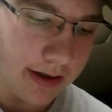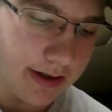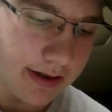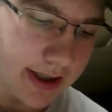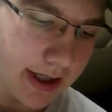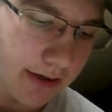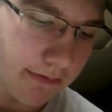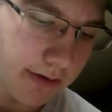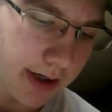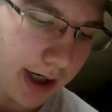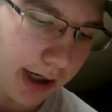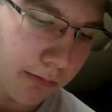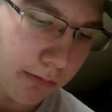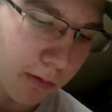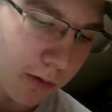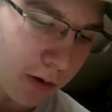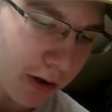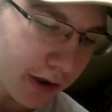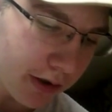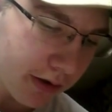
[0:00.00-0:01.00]

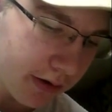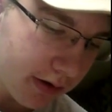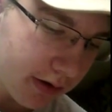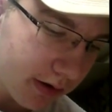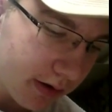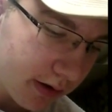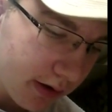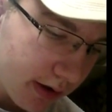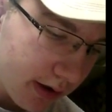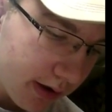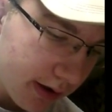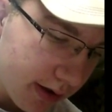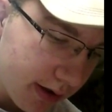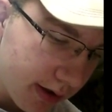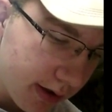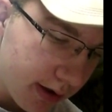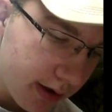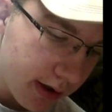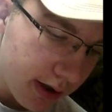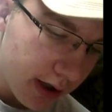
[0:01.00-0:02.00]
71.
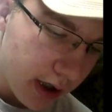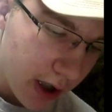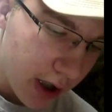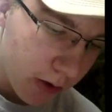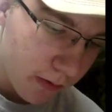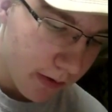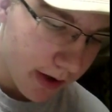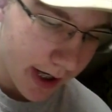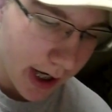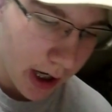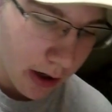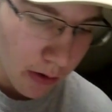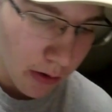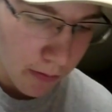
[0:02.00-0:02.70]
We got